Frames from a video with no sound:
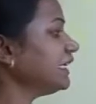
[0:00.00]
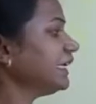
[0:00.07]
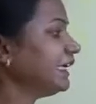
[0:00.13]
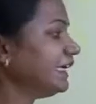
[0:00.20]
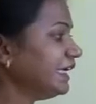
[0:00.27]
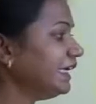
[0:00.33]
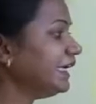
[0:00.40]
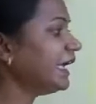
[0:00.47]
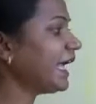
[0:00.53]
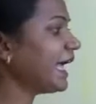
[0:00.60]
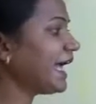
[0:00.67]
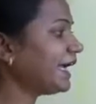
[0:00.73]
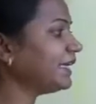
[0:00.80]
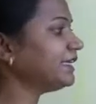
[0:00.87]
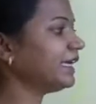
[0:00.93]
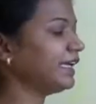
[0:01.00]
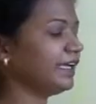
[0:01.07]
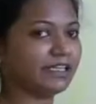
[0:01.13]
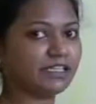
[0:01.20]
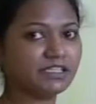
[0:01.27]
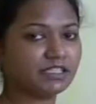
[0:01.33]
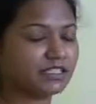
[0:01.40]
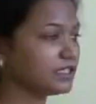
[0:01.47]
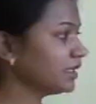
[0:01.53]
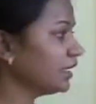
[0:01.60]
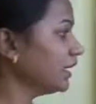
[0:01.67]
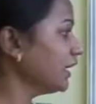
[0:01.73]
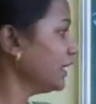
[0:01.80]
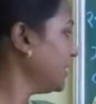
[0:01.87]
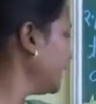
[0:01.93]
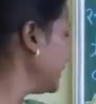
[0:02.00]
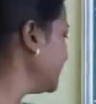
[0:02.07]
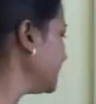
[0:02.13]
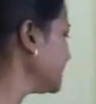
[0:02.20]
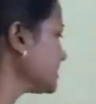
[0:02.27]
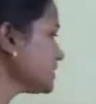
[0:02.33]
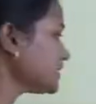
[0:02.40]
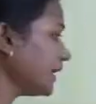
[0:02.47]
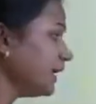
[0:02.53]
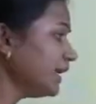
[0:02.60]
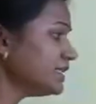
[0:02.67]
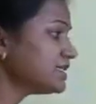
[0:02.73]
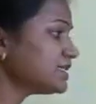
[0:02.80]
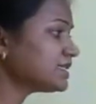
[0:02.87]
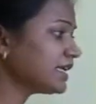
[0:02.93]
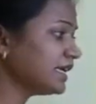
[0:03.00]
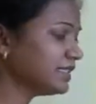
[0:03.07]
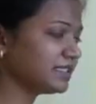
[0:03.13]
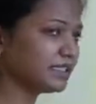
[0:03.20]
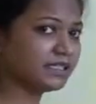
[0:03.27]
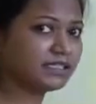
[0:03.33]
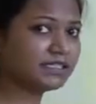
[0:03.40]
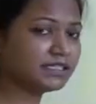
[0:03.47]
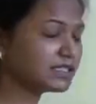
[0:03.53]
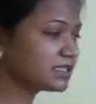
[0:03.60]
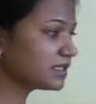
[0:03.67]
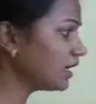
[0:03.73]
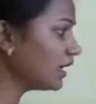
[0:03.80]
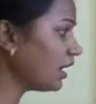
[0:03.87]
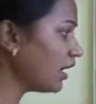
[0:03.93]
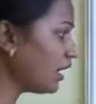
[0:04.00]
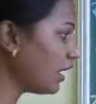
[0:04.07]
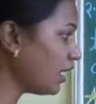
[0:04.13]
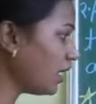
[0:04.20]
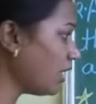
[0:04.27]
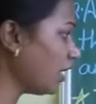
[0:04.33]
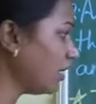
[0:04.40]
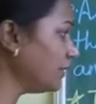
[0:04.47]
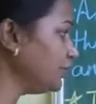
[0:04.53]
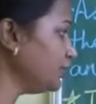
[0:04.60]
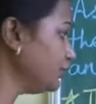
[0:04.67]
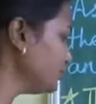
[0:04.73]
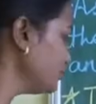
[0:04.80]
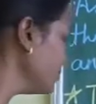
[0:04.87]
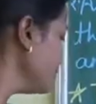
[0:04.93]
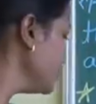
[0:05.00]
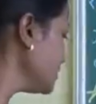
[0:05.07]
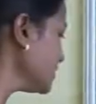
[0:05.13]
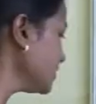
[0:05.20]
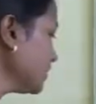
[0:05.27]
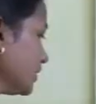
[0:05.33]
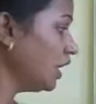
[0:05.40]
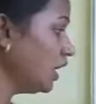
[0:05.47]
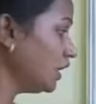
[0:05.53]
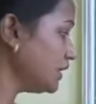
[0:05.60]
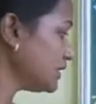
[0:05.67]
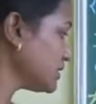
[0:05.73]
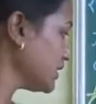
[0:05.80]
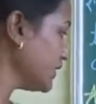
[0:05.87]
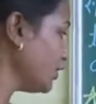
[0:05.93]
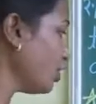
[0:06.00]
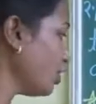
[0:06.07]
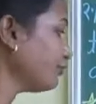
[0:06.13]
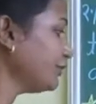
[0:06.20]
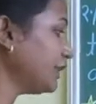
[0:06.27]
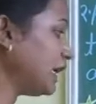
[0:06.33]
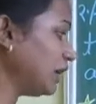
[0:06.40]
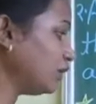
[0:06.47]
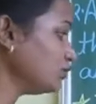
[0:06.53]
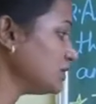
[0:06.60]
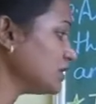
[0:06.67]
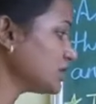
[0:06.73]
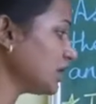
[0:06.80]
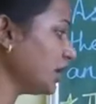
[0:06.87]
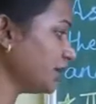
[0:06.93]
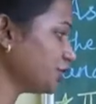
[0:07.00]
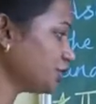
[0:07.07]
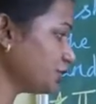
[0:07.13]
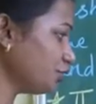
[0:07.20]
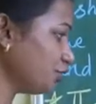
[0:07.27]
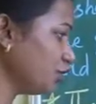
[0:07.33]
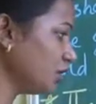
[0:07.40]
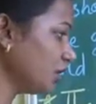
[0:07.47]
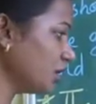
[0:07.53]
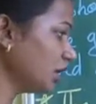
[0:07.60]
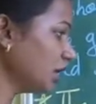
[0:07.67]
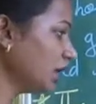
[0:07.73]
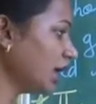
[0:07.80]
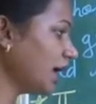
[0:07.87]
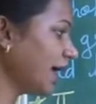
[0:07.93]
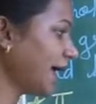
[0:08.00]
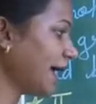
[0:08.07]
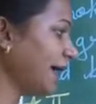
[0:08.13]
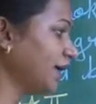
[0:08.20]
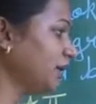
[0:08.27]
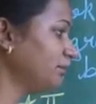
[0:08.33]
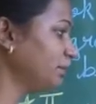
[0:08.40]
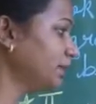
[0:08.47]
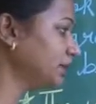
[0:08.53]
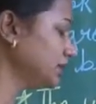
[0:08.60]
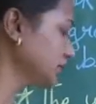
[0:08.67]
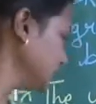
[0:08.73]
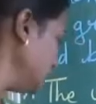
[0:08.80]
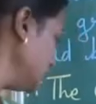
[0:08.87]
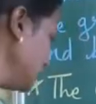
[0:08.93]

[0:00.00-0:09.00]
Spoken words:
he and it in the second sentence are used instead of nouns Ashok and bird.